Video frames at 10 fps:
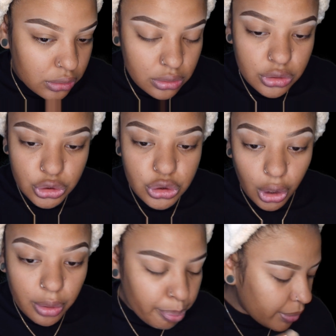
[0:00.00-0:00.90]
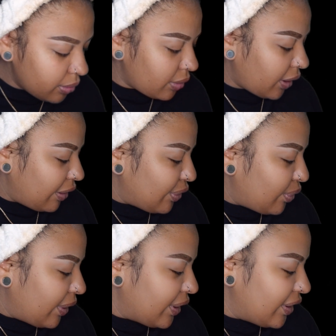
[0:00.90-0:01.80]
sharp. I don't know
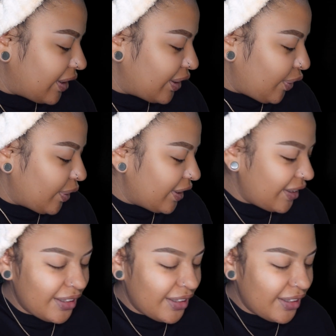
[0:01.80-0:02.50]
why I couldn't think of that word.